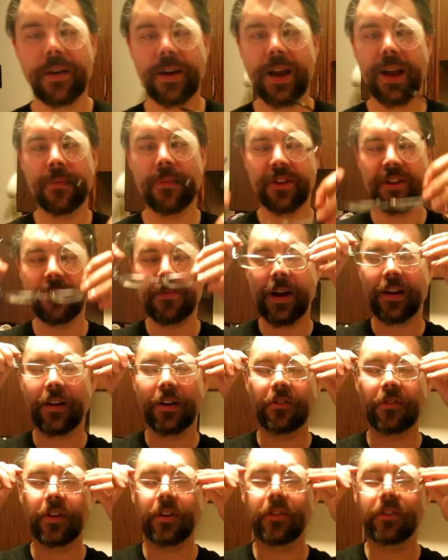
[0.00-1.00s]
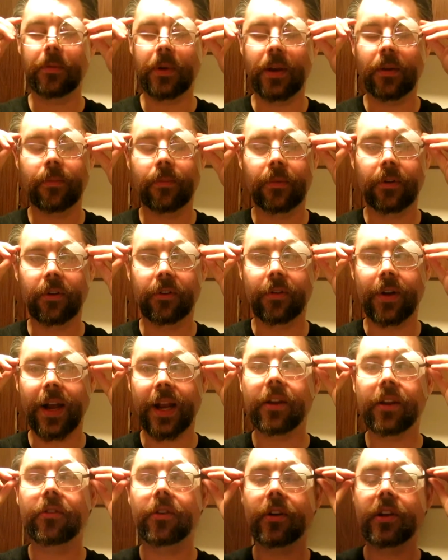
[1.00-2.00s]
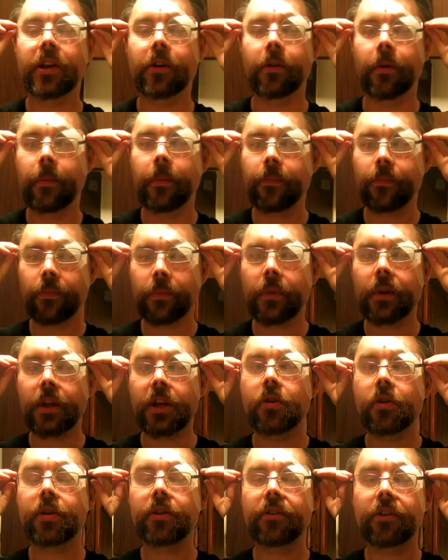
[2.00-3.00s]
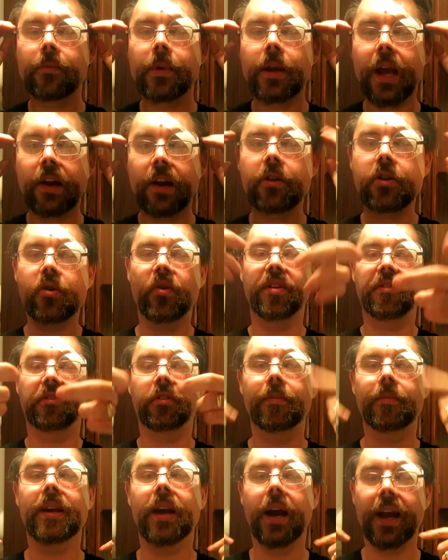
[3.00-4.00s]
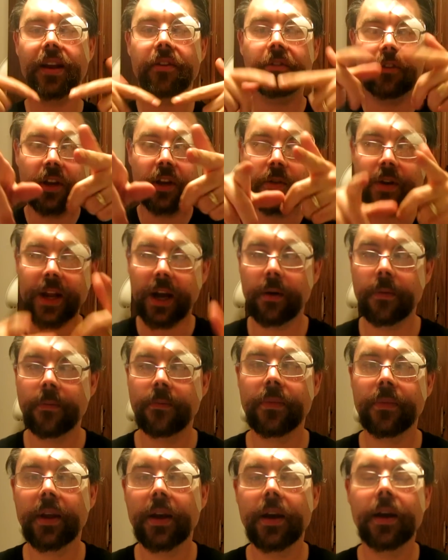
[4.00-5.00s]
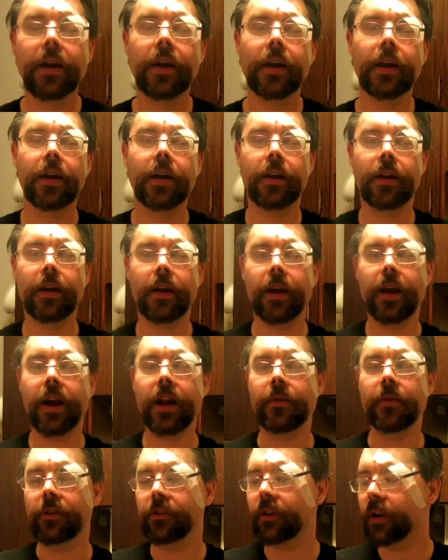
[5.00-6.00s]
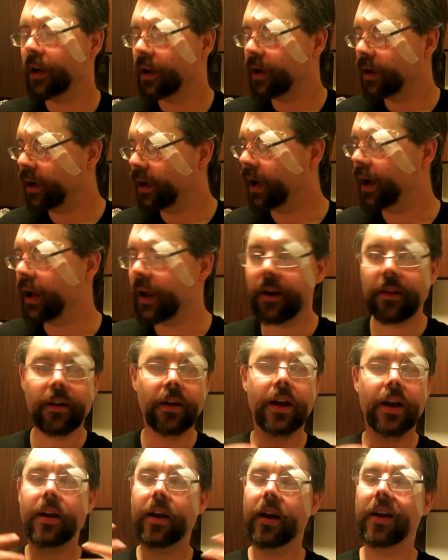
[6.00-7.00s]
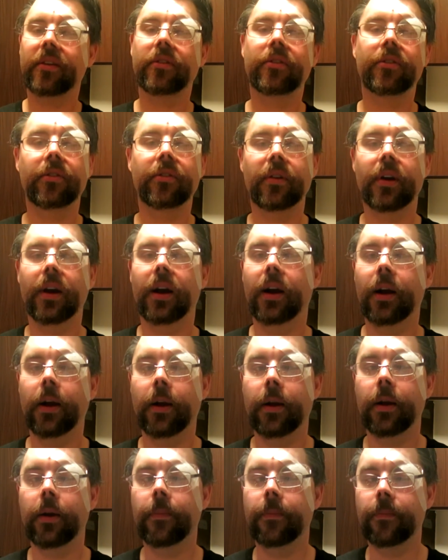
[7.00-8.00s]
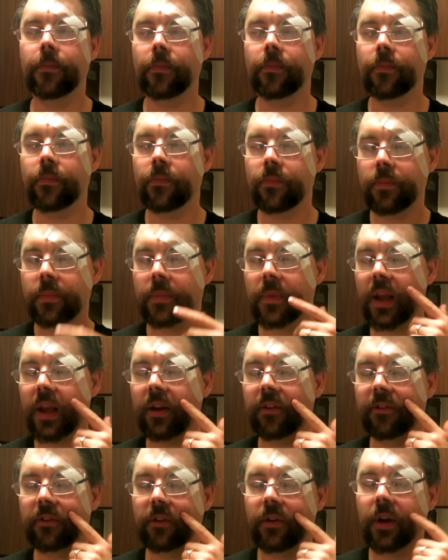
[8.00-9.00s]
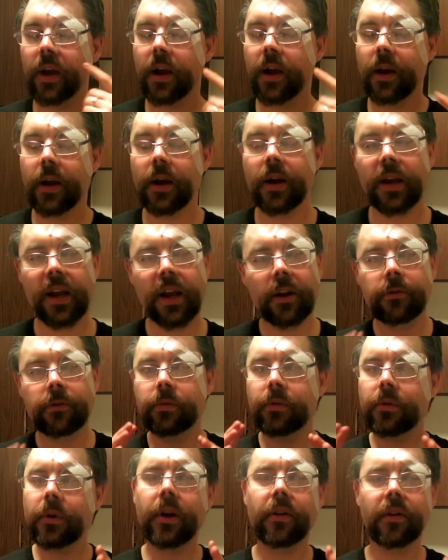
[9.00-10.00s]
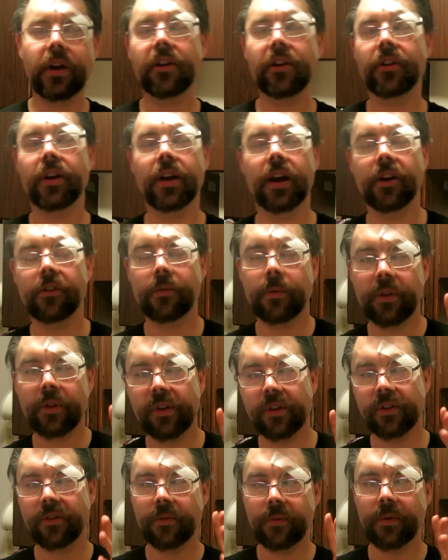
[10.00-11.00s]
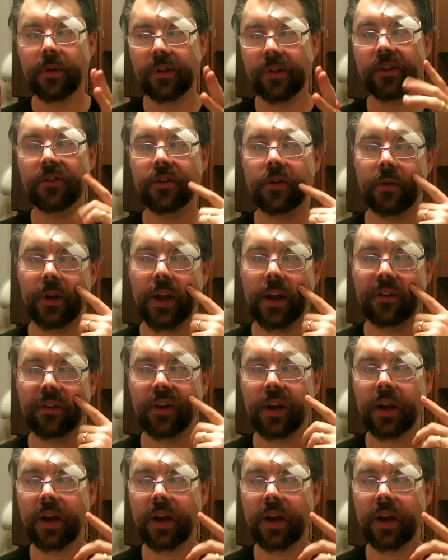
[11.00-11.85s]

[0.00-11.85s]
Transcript: I put these back on so you can see me. Or so I can see you. You can see me. I know you can see me. I can see you now. Anyways, uh, end of the night, guys. Um, it's it's really crazy, guys, with this with this new lens.